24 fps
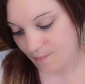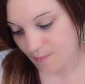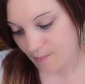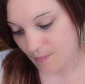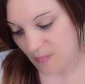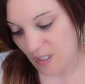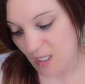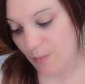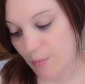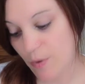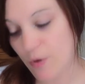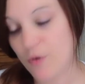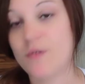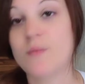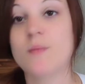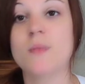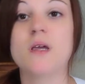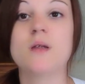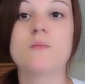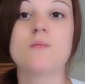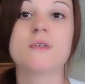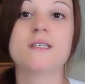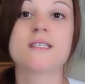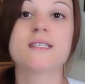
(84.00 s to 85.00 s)
you both
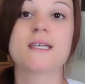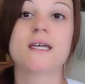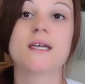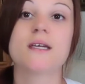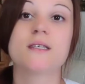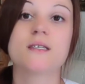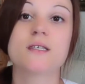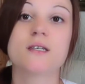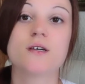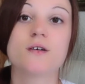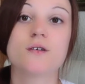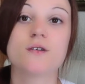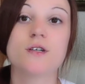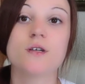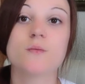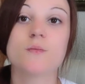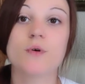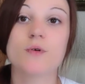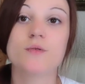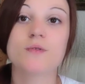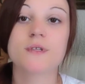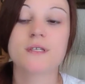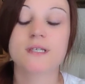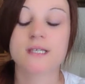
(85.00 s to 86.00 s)
made mistakes here. You
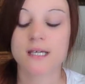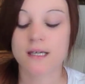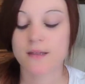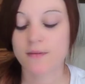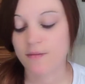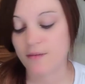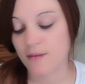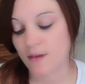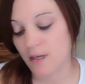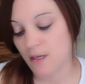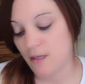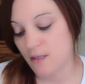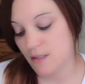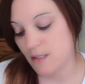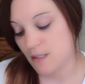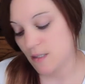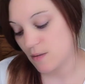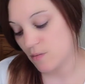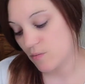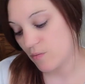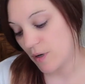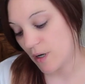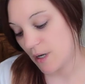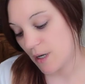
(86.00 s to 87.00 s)
both said things,
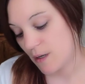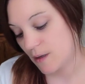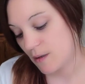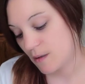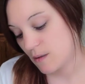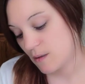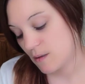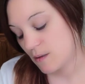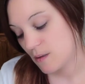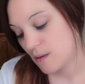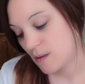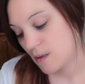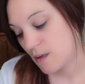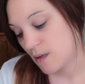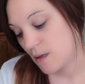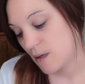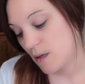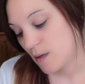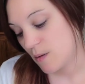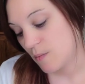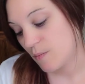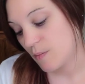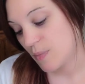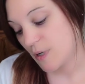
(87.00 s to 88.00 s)
right?
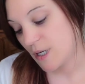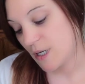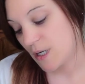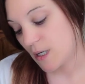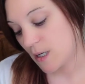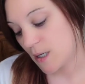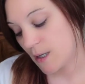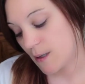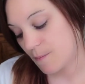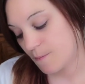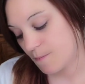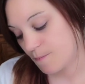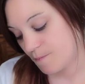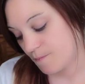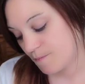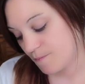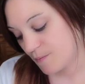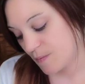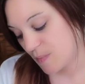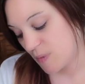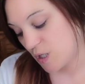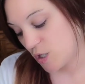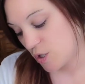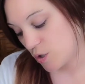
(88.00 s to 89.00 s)
But um,
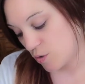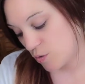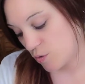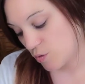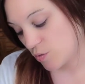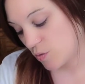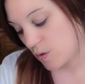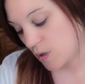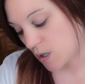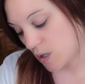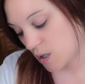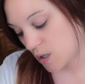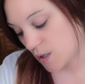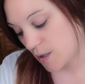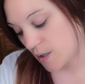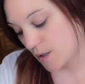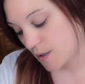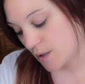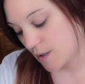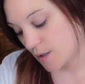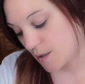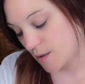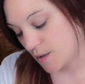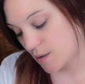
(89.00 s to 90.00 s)
you
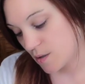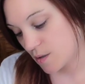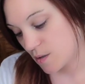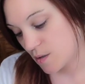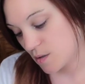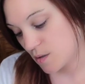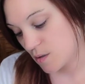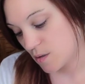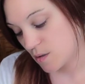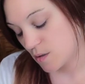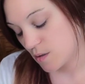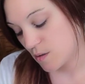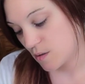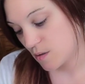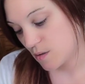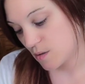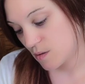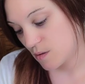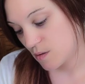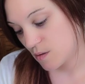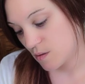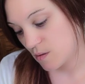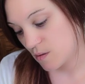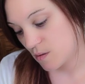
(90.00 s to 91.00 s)
are
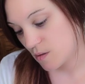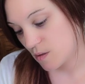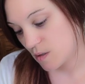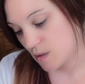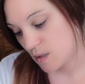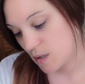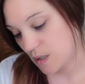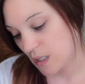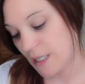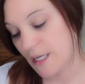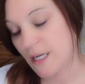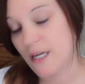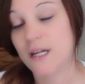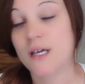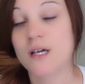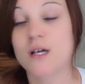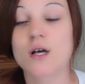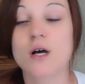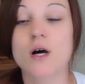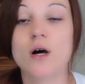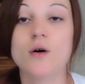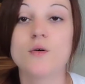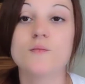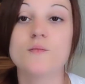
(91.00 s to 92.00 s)
letting it
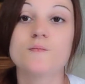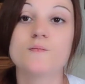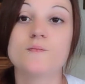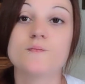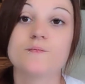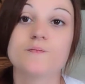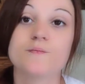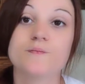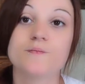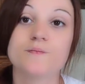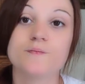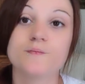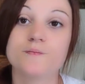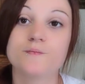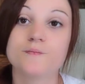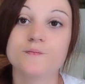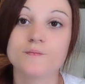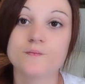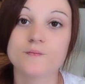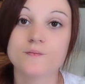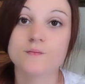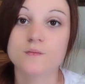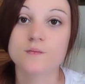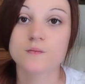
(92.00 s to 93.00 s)
go.
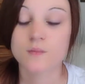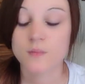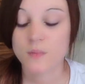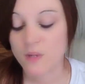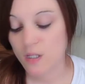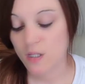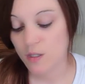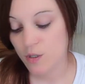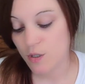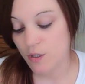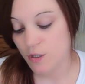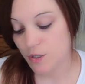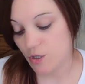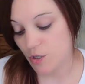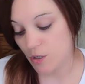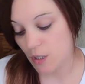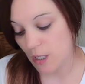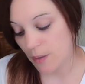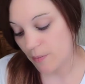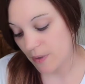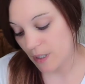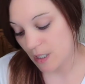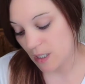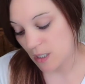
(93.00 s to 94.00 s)
You're
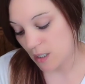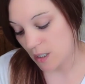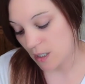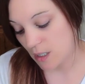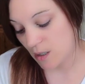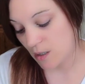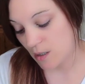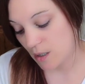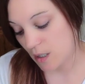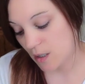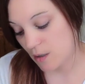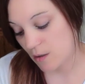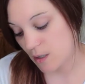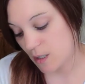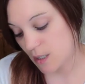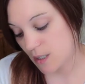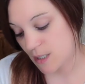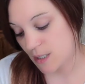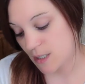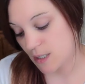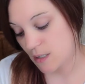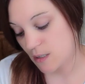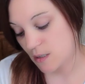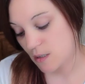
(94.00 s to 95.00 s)
dropping it here,
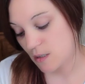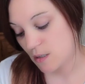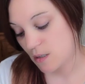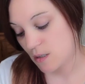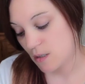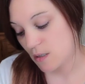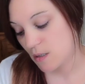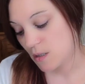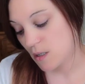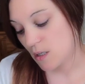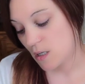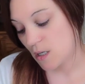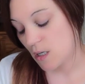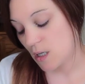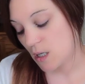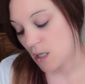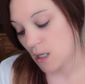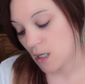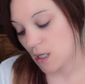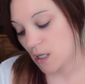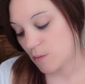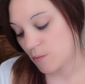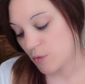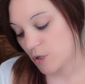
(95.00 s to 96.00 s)
Aries.
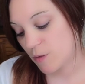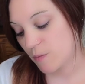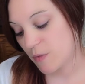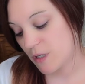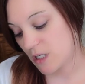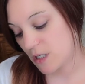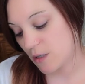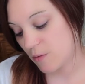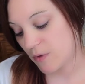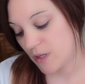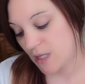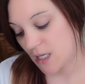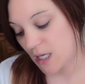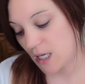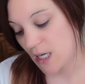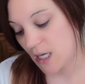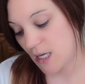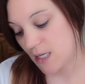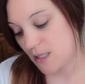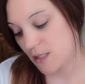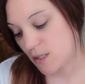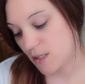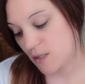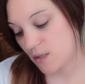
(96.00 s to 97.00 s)
Um, could be dealing with a
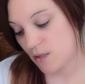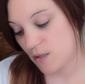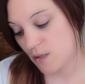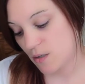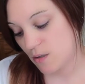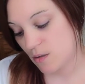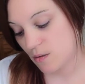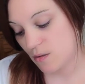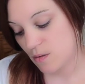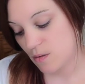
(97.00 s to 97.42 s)
cancer.